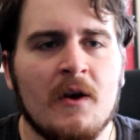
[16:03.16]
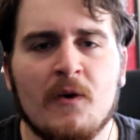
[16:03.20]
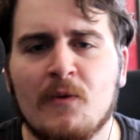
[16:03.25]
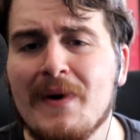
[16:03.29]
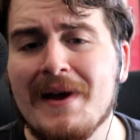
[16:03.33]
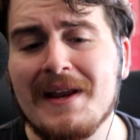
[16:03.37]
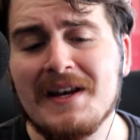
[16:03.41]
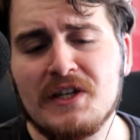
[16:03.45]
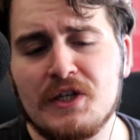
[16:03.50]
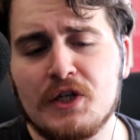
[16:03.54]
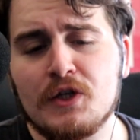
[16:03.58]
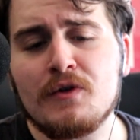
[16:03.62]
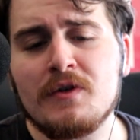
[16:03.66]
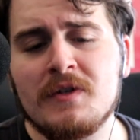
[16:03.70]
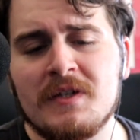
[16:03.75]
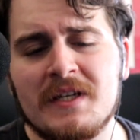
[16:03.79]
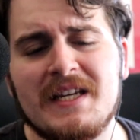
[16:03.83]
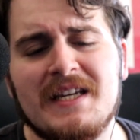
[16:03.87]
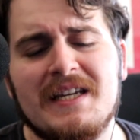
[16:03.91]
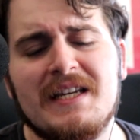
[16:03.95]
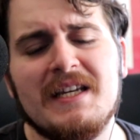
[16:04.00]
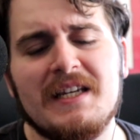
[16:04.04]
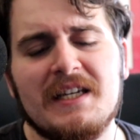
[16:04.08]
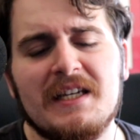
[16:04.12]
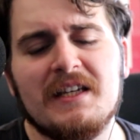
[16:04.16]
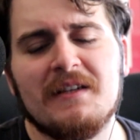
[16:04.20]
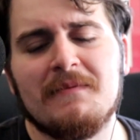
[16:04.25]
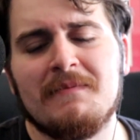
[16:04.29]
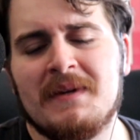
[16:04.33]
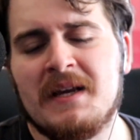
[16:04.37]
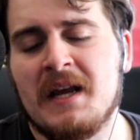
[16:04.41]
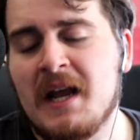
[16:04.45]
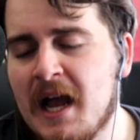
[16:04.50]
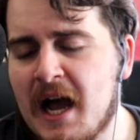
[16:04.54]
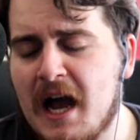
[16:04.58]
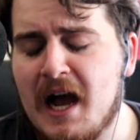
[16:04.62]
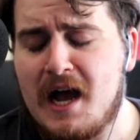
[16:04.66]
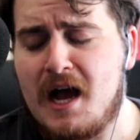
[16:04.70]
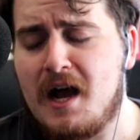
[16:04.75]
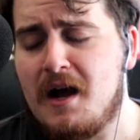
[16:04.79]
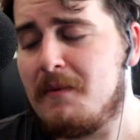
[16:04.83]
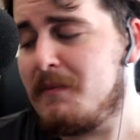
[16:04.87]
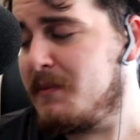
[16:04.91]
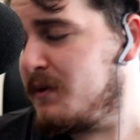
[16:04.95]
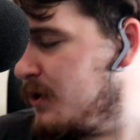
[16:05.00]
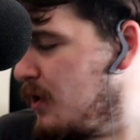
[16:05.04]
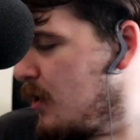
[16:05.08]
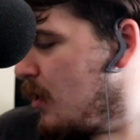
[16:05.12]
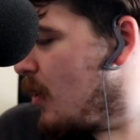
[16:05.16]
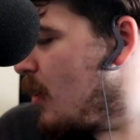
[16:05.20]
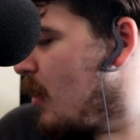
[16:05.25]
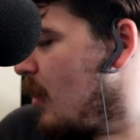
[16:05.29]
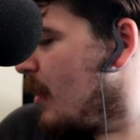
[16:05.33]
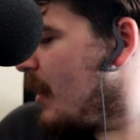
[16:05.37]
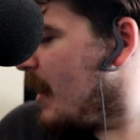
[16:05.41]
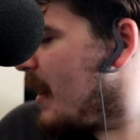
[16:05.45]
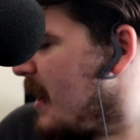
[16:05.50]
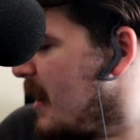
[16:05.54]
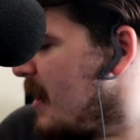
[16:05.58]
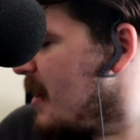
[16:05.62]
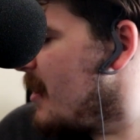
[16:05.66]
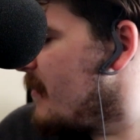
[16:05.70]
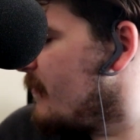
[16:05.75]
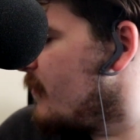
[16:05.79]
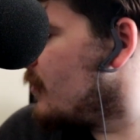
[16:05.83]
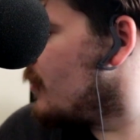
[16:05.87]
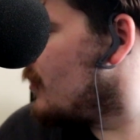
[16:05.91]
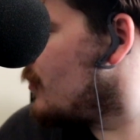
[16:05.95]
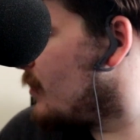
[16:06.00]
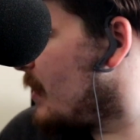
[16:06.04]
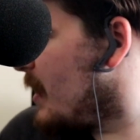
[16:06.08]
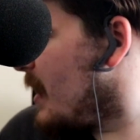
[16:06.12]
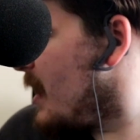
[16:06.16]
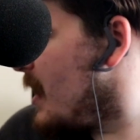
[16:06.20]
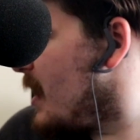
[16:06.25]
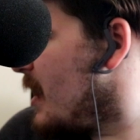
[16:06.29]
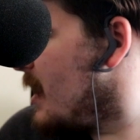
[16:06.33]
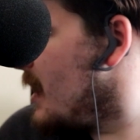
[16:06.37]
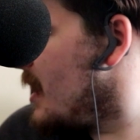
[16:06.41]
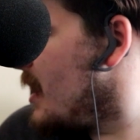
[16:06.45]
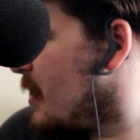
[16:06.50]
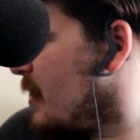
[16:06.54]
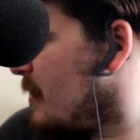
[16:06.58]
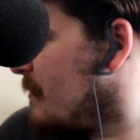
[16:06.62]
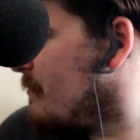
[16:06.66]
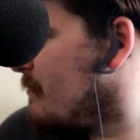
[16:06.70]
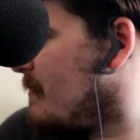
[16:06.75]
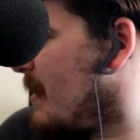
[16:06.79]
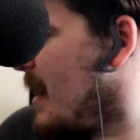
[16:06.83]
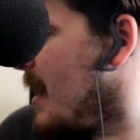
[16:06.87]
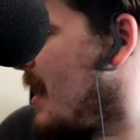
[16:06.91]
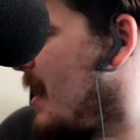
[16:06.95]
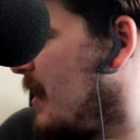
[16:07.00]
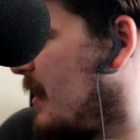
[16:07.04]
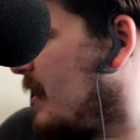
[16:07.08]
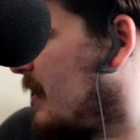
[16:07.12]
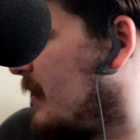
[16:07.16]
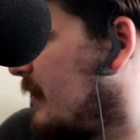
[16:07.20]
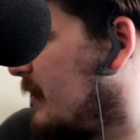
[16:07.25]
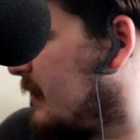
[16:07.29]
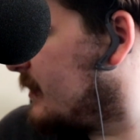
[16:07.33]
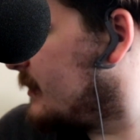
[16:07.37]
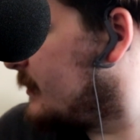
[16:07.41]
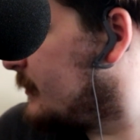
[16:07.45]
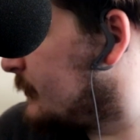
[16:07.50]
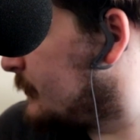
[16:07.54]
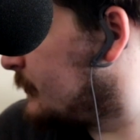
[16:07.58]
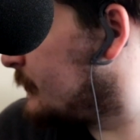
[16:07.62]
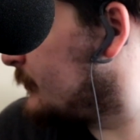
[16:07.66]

When you need me, I'm your ever-ready man.